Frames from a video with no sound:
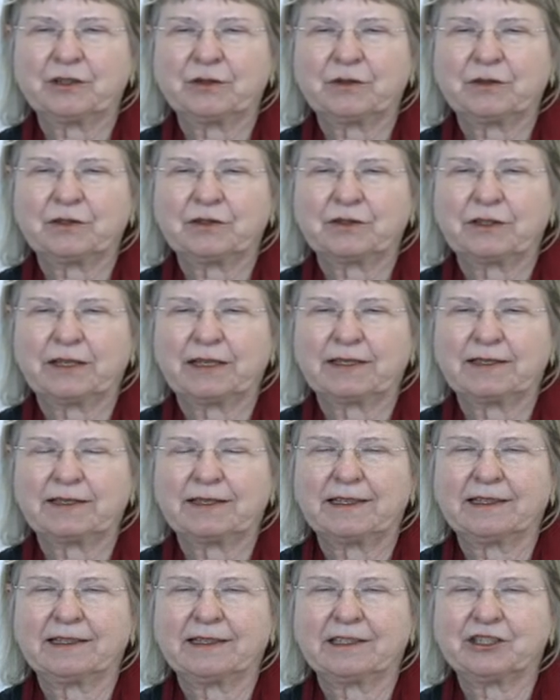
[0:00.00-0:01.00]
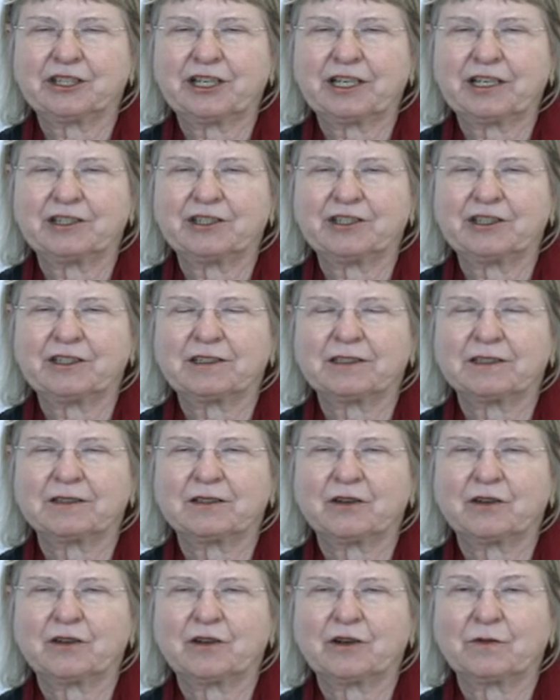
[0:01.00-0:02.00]
You also had signal changes
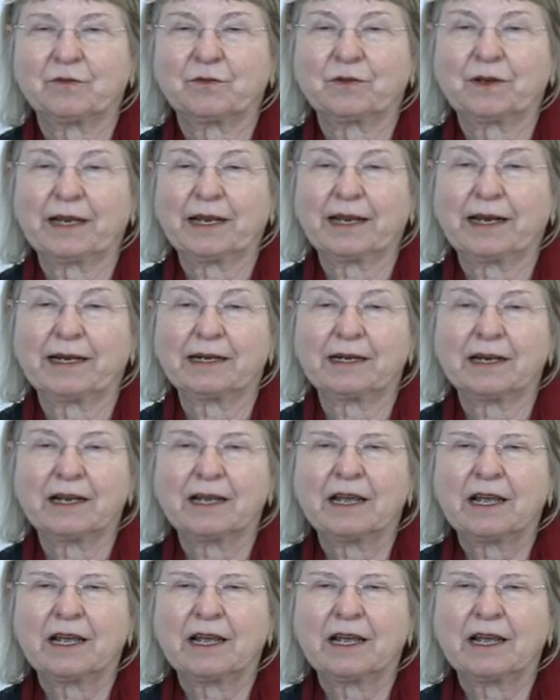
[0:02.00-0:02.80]
on FLAIR.